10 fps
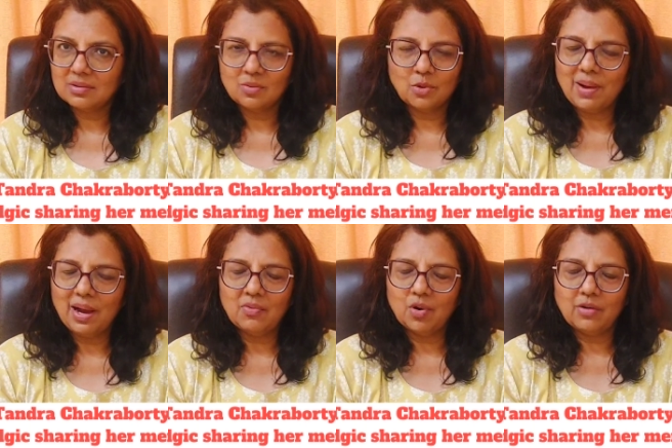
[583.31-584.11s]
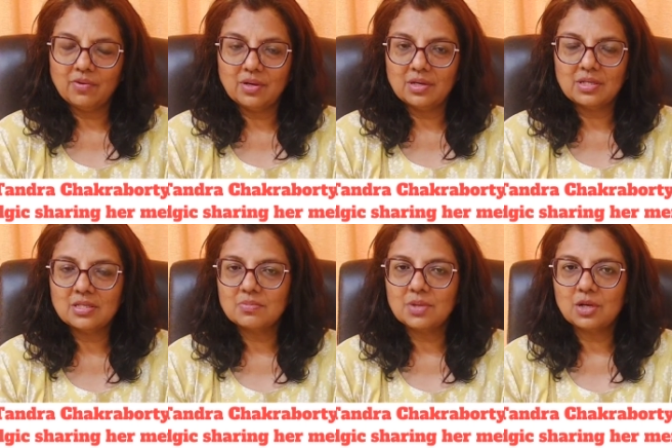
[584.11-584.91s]
good, bad, whatever it
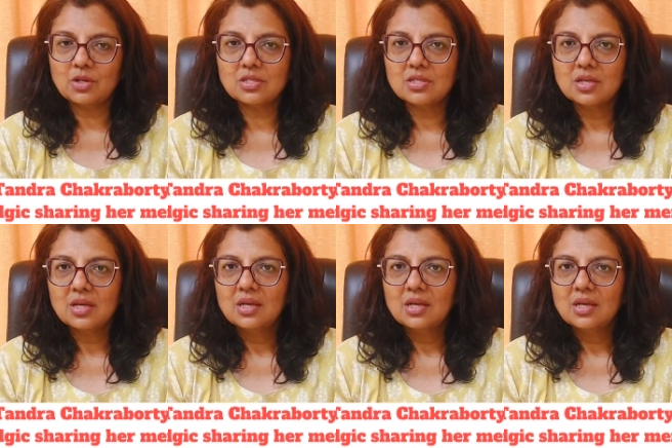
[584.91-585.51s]
is, because